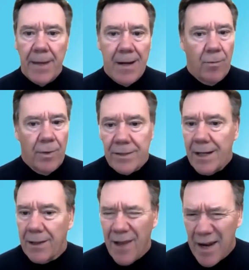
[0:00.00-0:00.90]
We see a
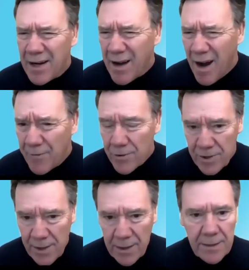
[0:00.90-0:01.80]
lot of coppered
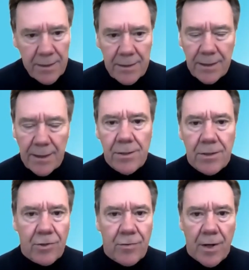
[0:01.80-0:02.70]
ceilings in today's
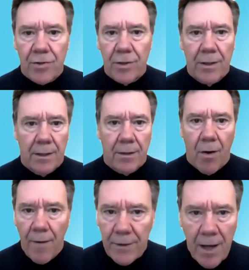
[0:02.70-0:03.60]
construction, and
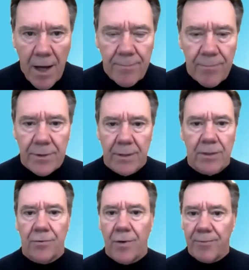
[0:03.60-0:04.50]
oftentimes these
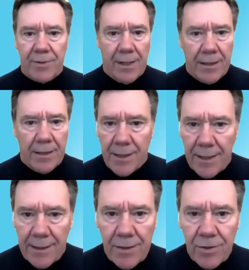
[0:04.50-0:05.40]
drop ceilings like
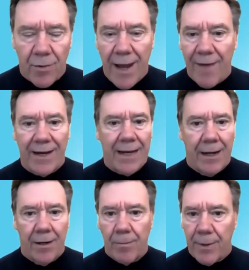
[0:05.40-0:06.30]
this don't have any
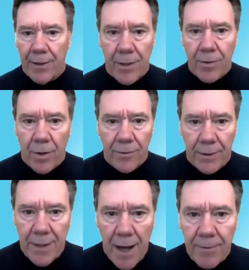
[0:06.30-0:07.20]
air barrier on the
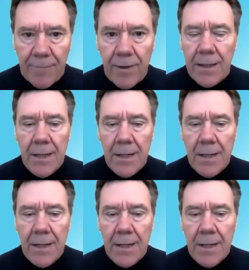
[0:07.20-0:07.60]
top of it.